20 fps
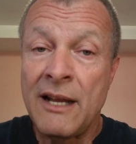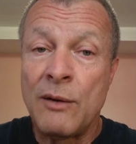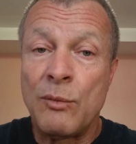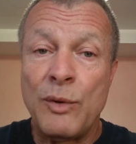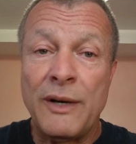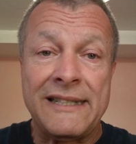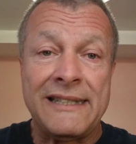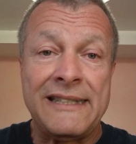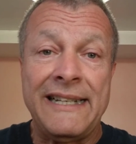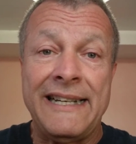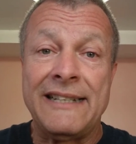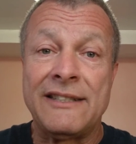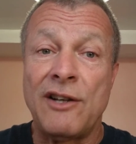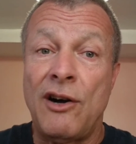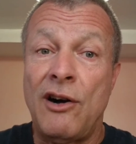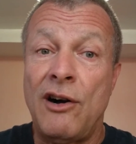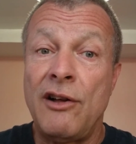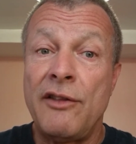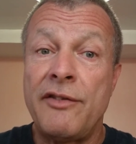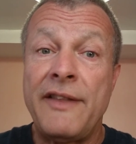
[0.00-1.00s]
which sees
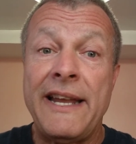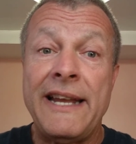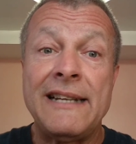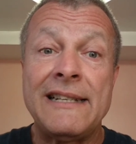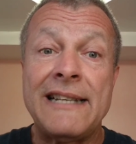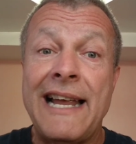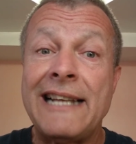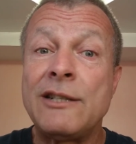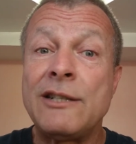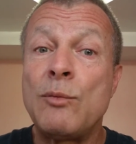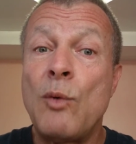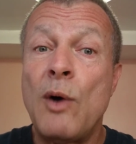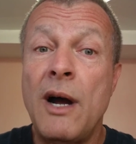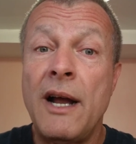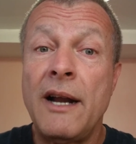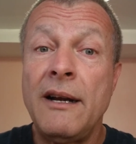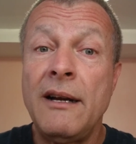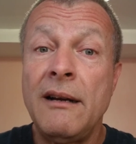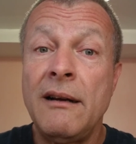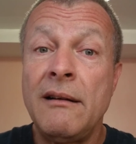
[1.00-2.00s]
all things as
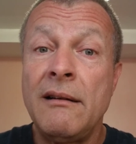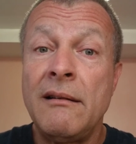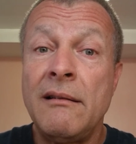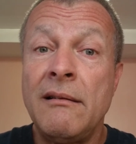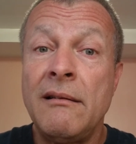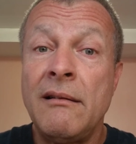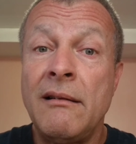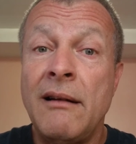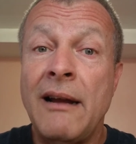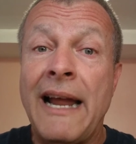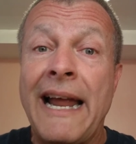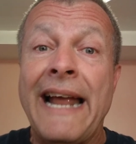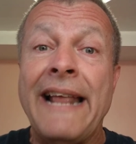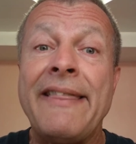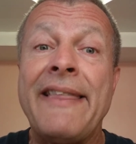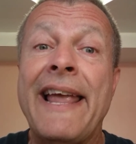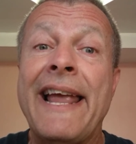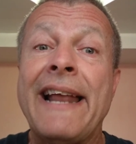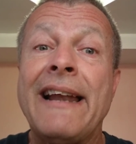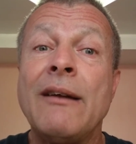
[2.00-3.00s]
one, and
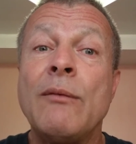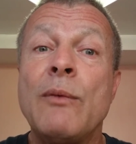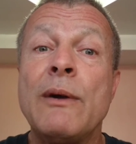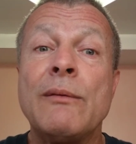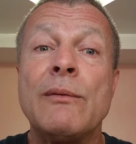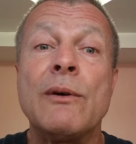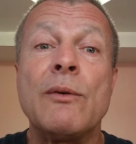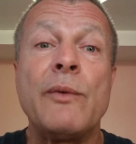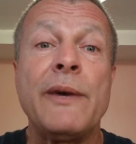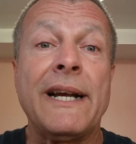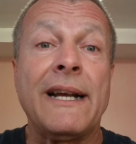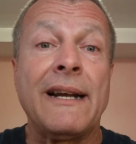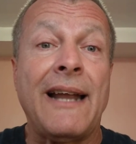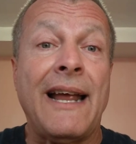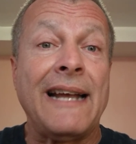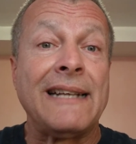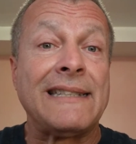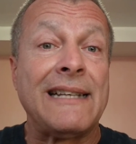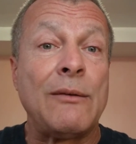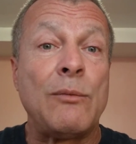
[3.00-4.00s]
then we will
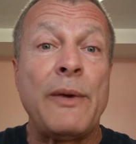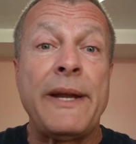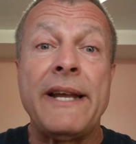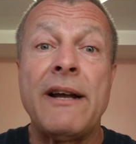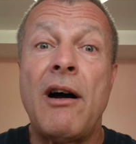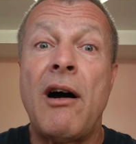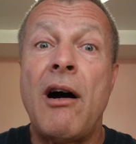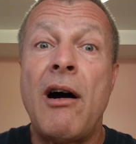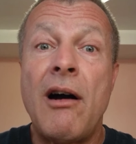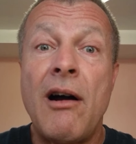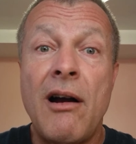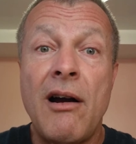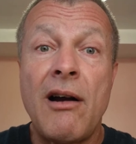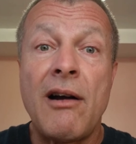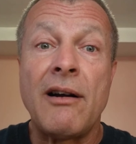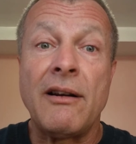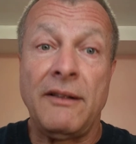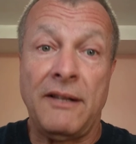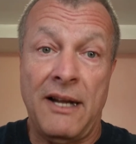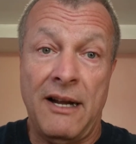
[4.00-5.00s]
realize that we
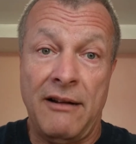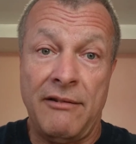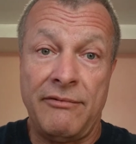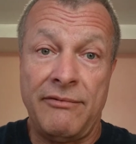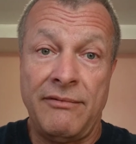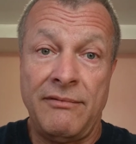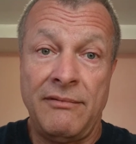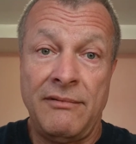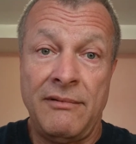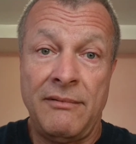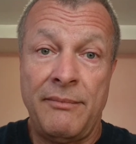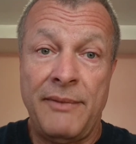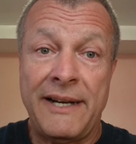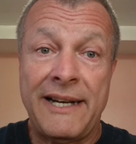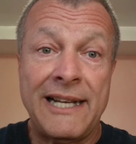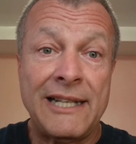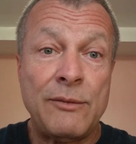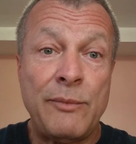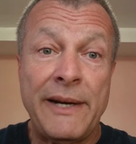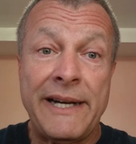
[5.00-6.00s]
are love
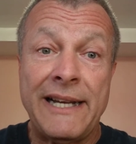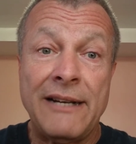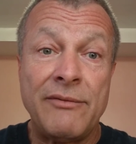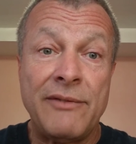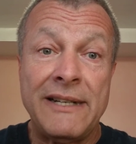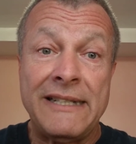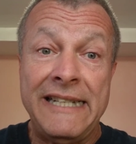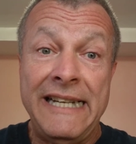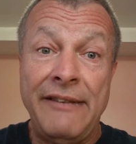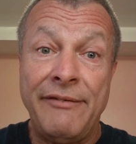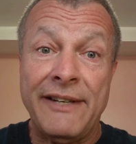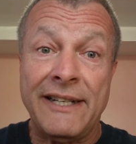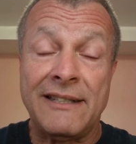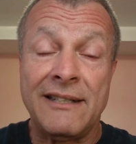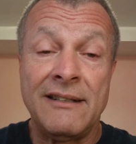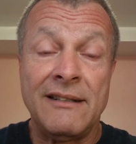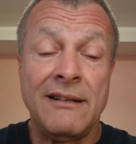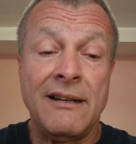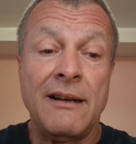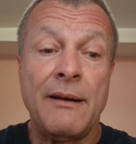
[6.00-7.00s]
because we can receive it
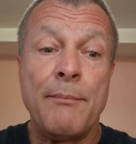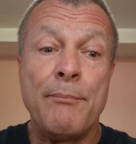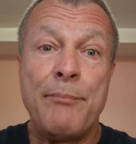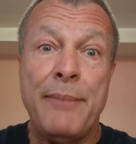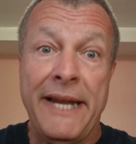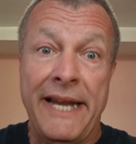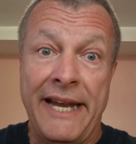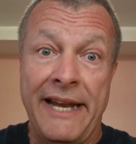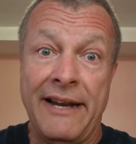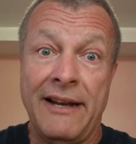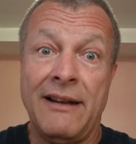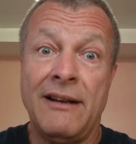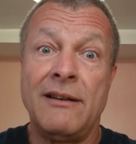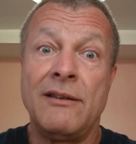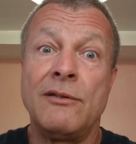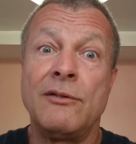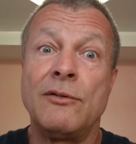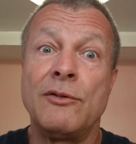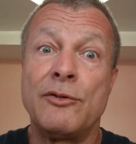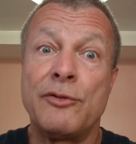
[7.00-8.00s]
being
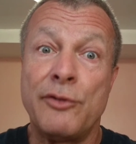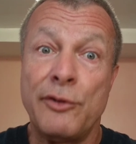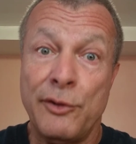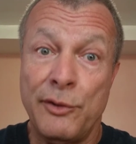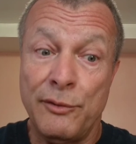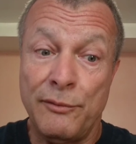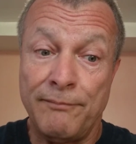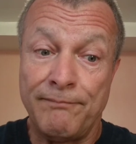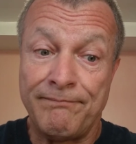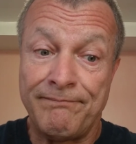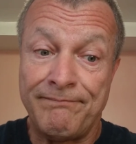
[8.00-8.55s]
true.